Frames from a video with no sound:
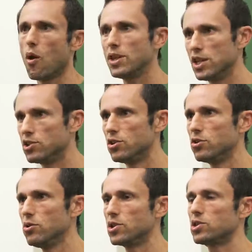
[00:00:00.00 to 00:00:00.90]
What we need to
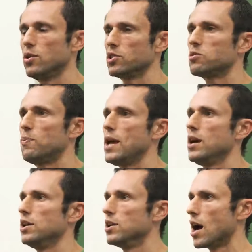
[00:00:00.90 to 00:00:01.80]
do is to
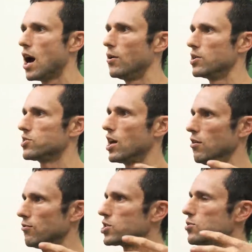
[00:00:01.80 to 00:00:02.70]
expand
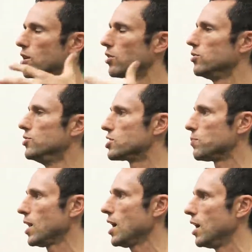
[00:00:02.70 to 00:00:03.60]
ourselves to include this
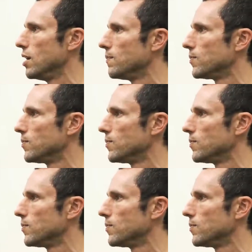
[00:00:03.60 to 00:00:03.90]
planet.